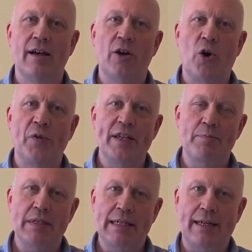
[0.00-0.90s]
on this
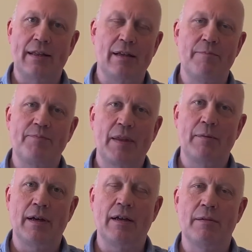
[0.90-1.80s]
particular
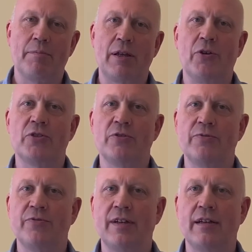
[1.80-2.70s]
plot of
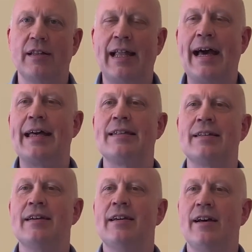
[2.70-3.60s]
land
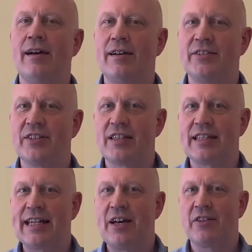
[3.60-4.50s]
just the
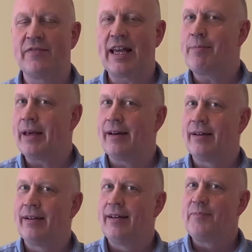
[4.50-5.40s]
south of Napier.
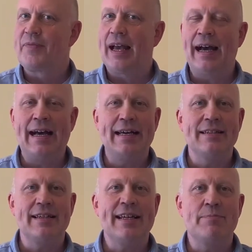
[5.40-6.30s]
And
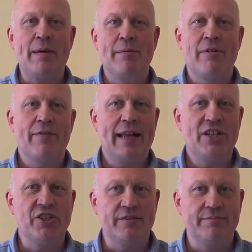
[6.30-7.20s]
it's been a
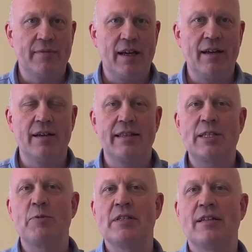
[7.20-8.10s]
revelation. This
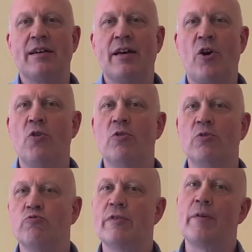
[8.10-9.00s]
was an
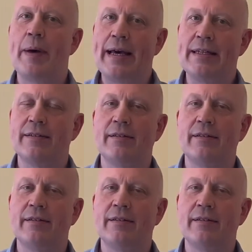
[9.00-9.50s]
old riverbed